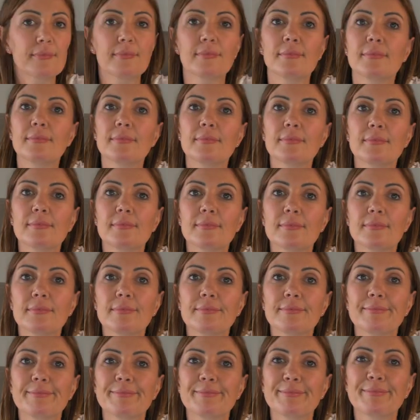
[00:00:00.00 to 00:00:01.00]

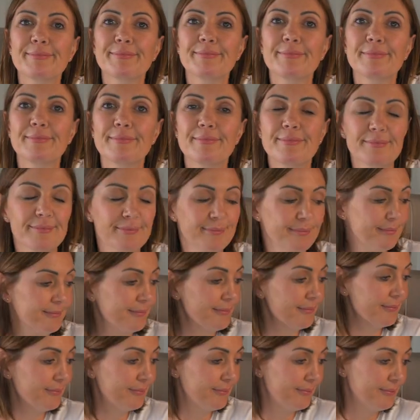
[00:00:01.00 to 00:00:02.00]

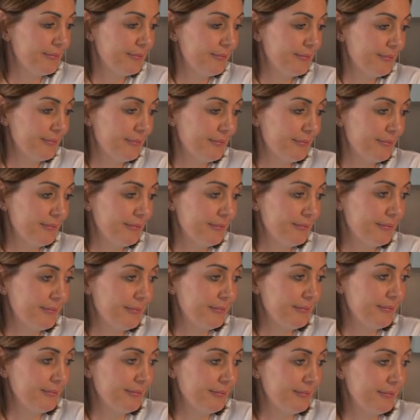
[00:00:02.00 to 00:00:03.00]

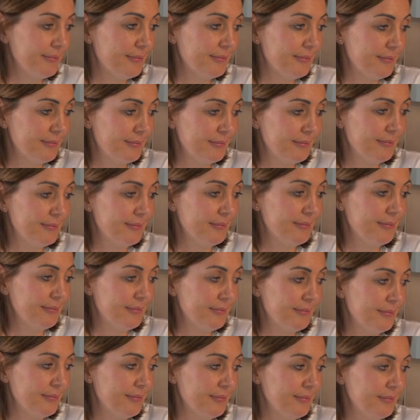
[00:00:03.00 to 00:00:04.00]

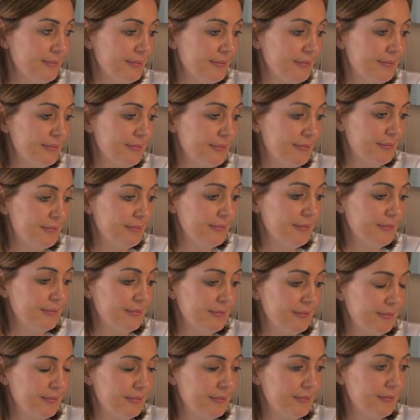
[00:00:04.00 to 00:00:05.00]

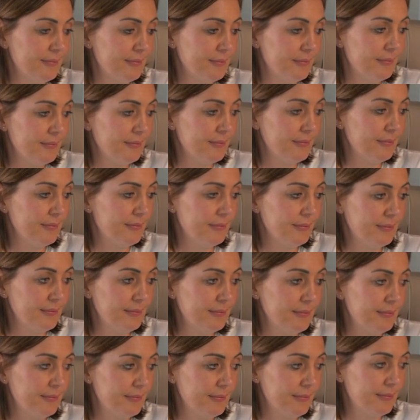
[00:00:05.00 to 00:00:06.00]

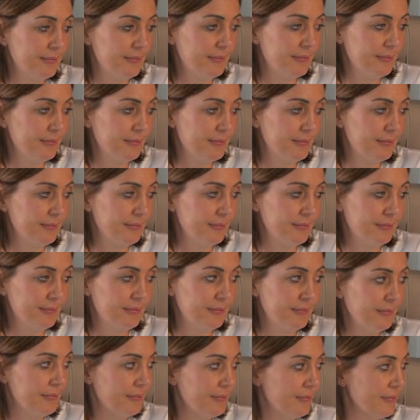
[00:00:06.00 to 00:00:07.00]

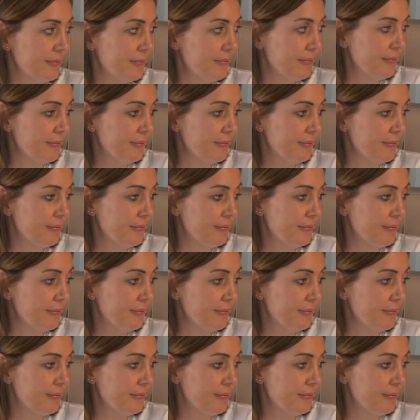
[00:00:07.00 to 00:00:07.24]
This person isn't speaking.